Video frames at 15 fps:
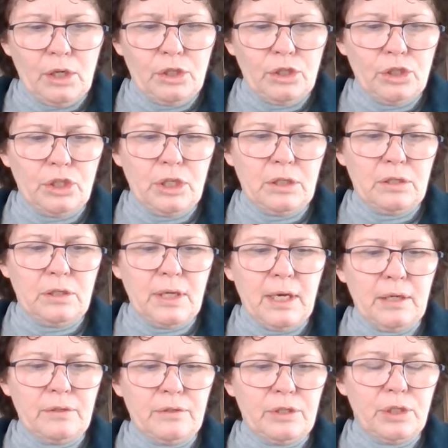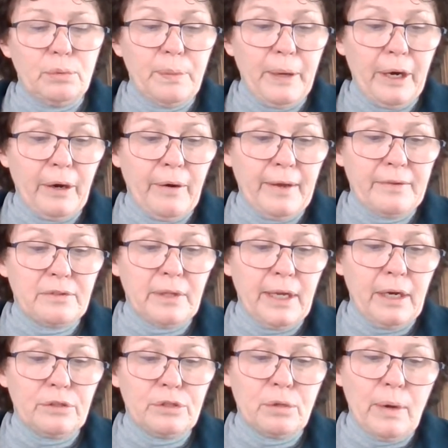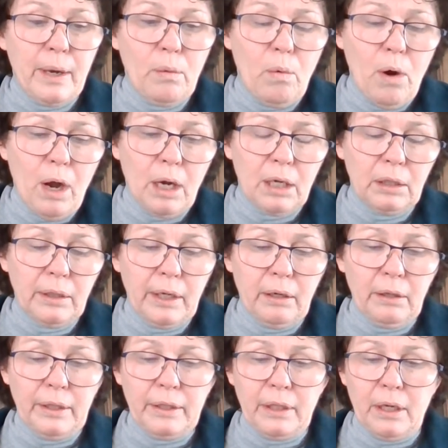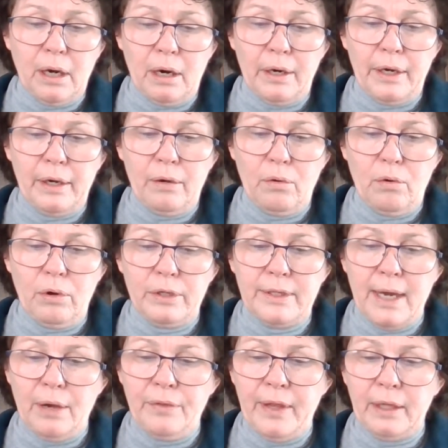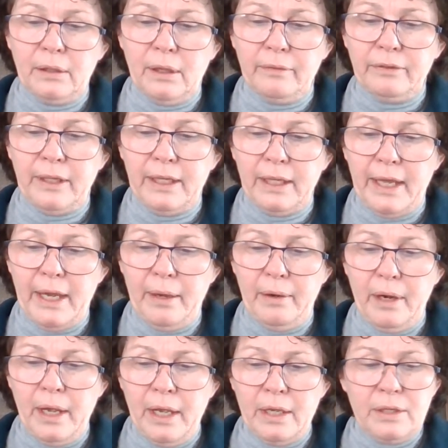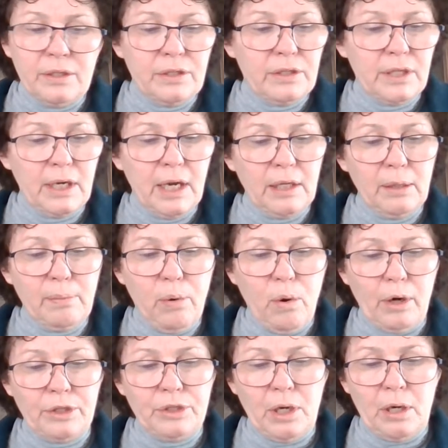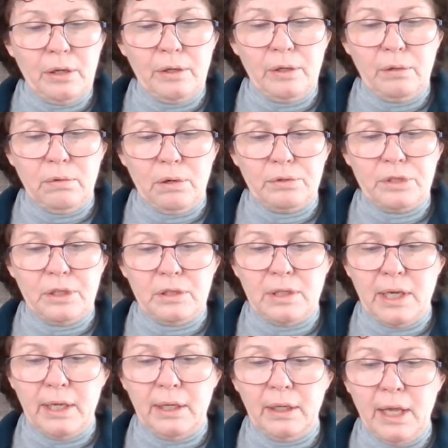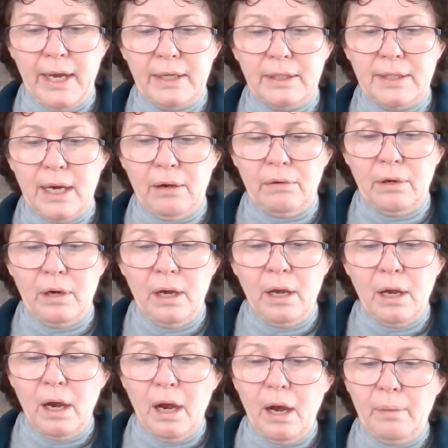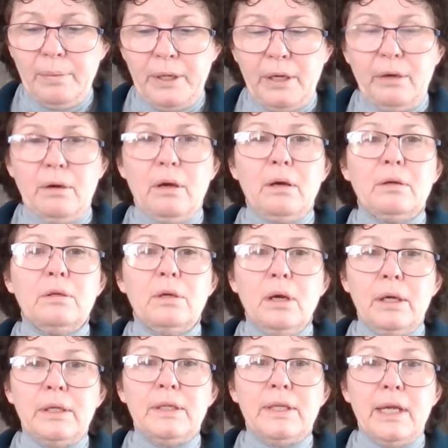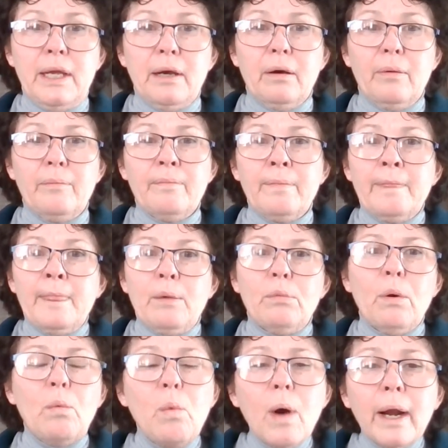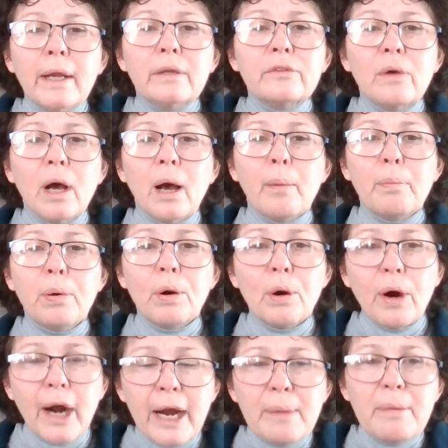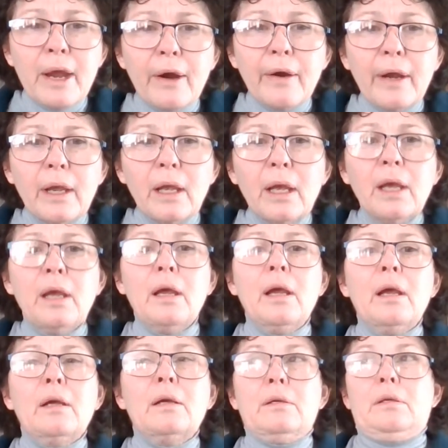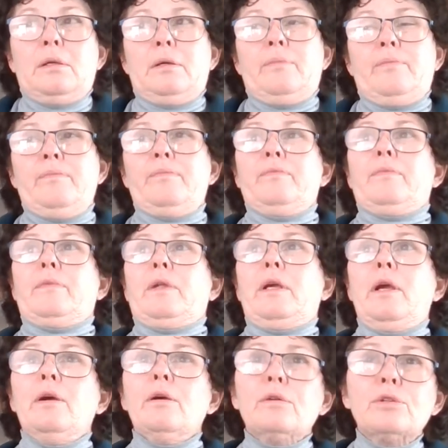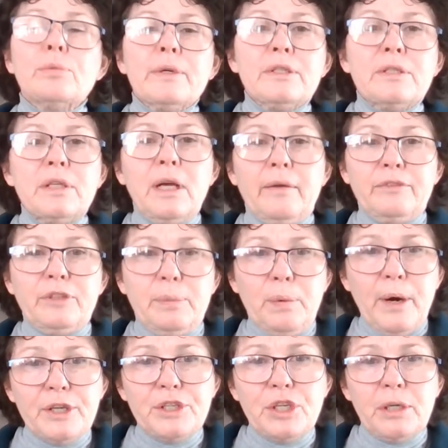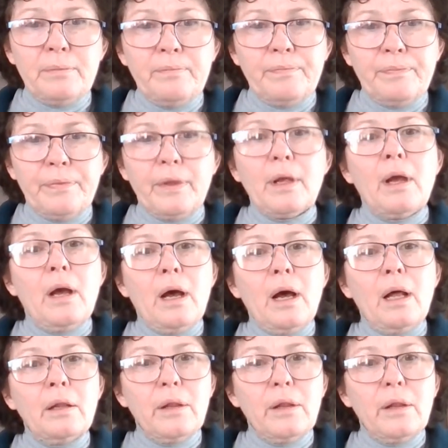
She says 2 paragraphs later, so I walk a little in the garden or down that lovely lane, sit on the porch under the roses, and lie down up here a good deal. What is a primary characteristic of depression? A